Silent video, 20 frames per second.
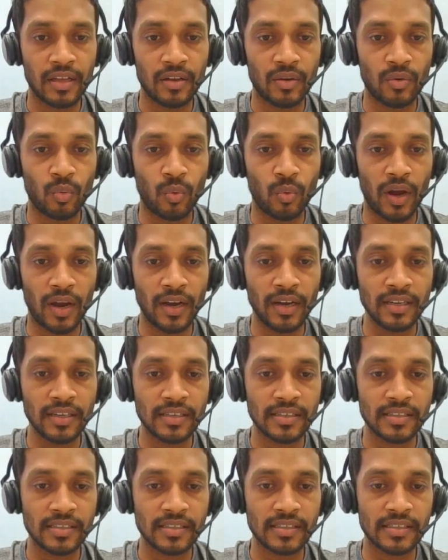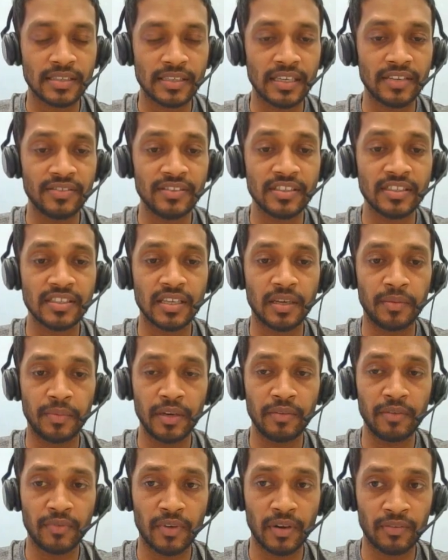one service
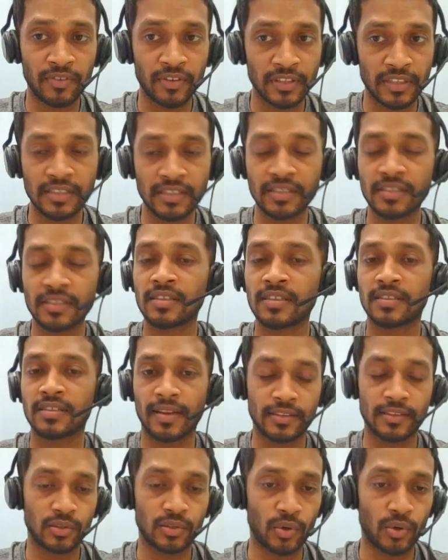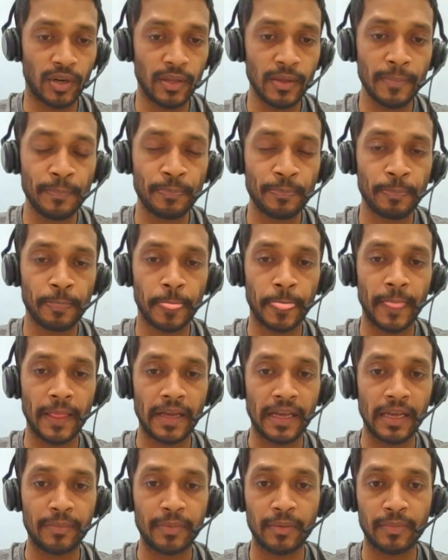commitment for this sales order. The
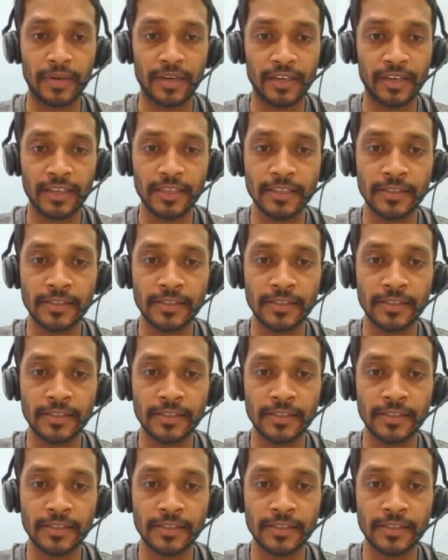commitment